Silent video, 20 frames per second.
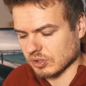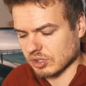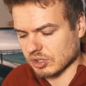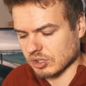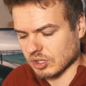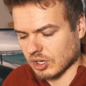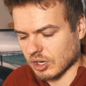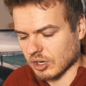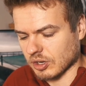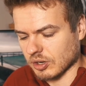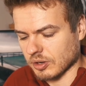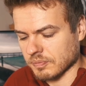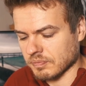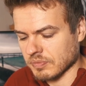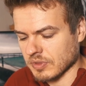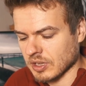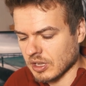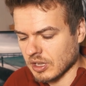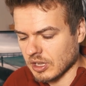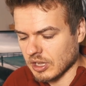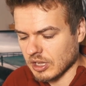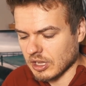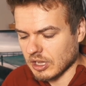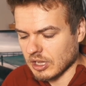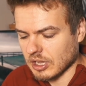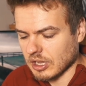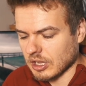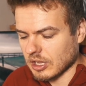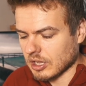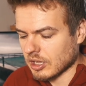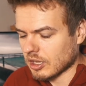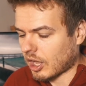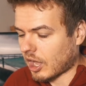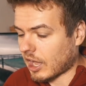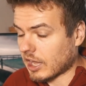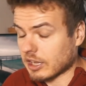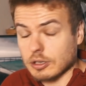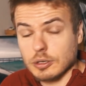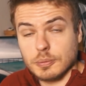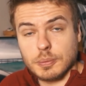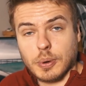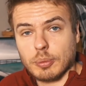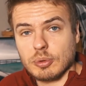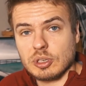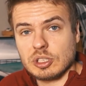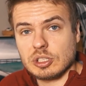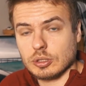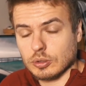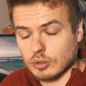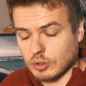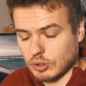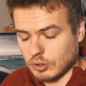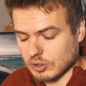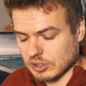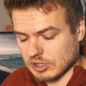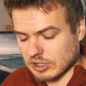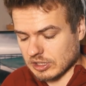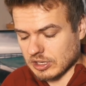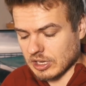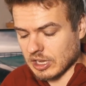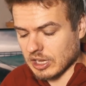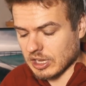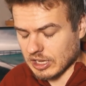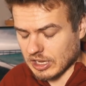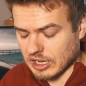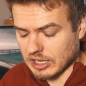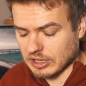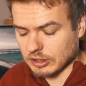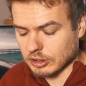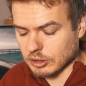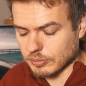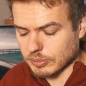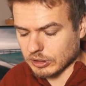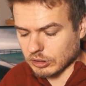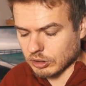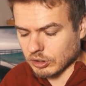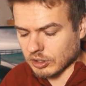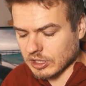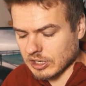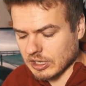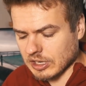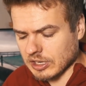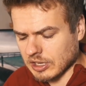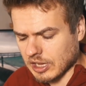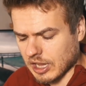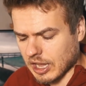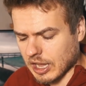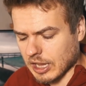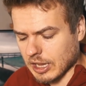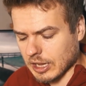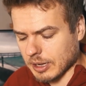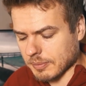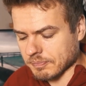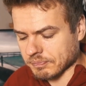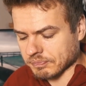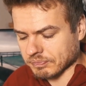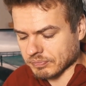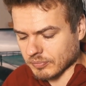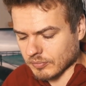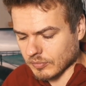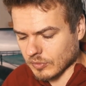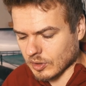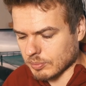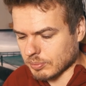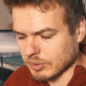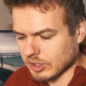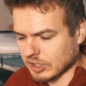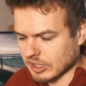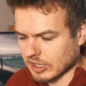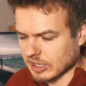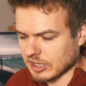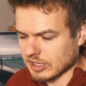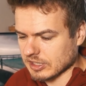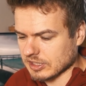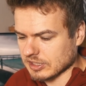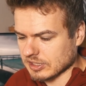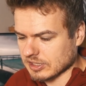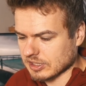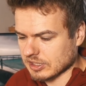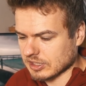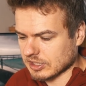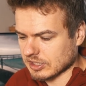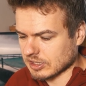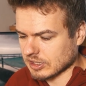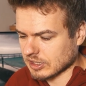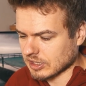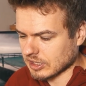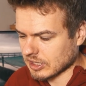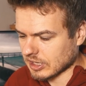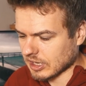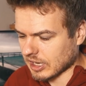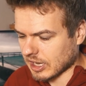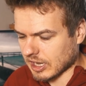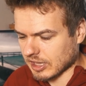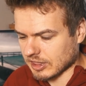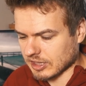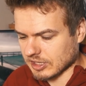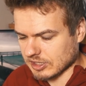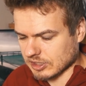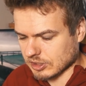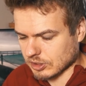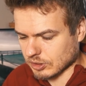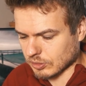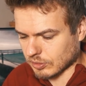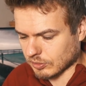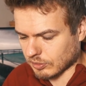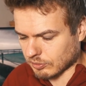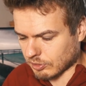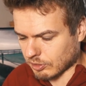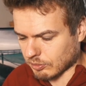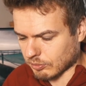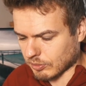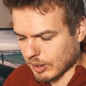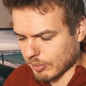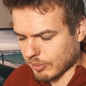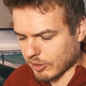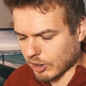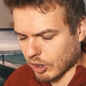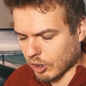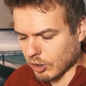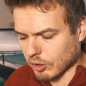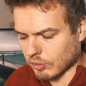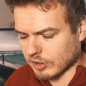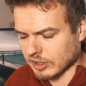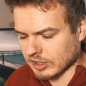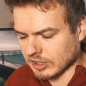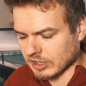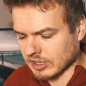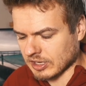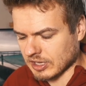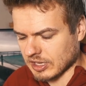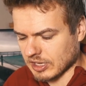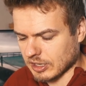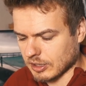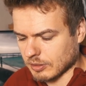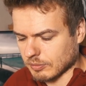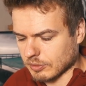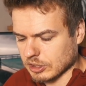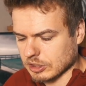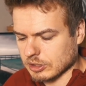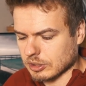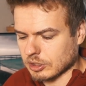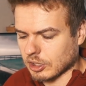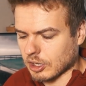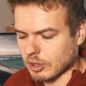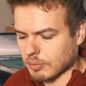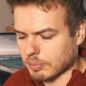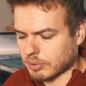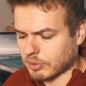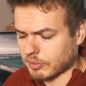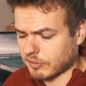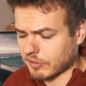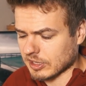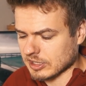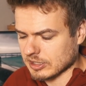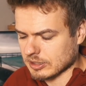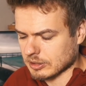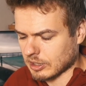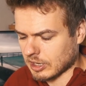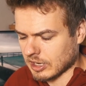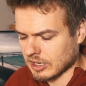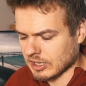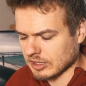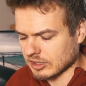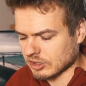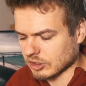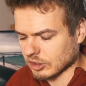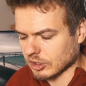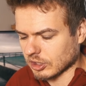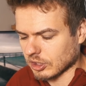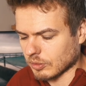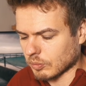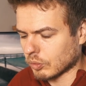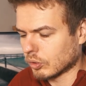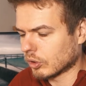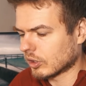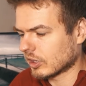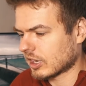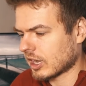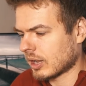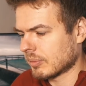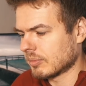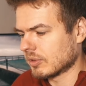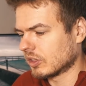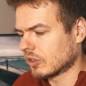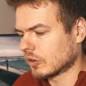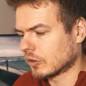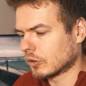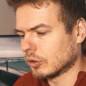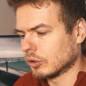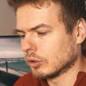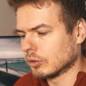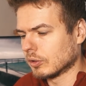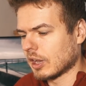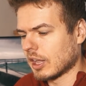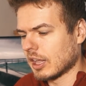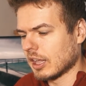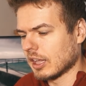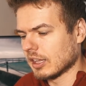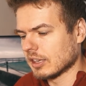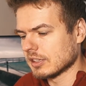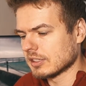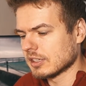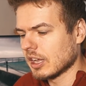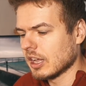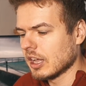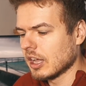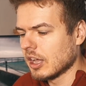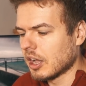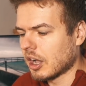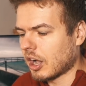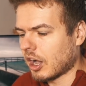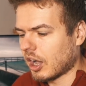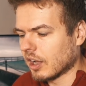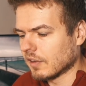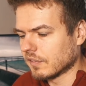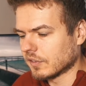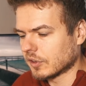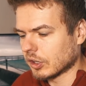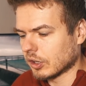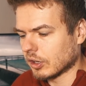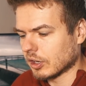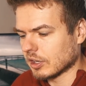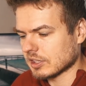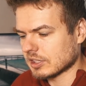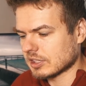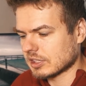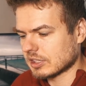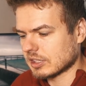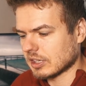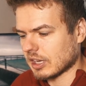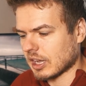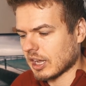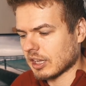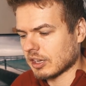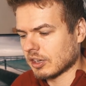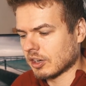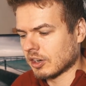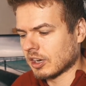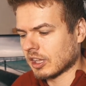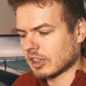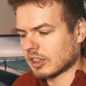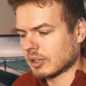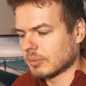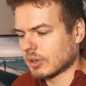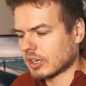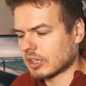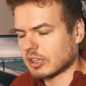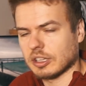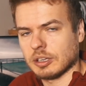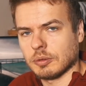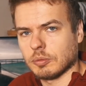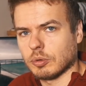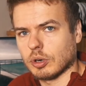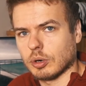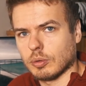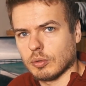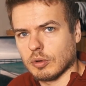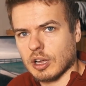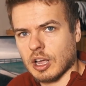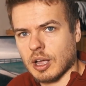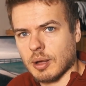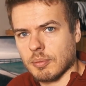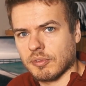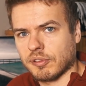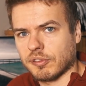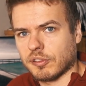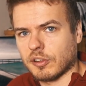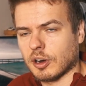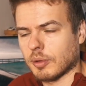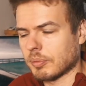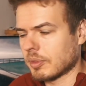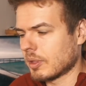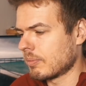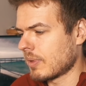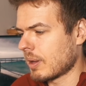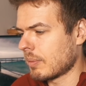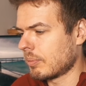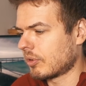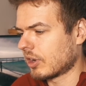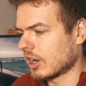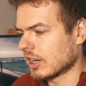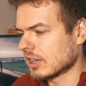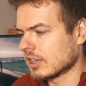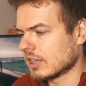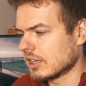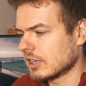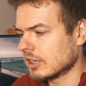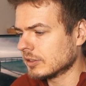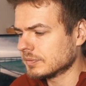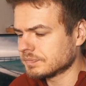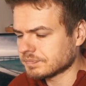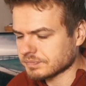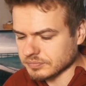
So I could probably still use it a little bit longer because there's still a rubber O-ring in here, which, you know, prevents any dirty water coming through, and I've got you know, nothing but clean water will come from the membrane here.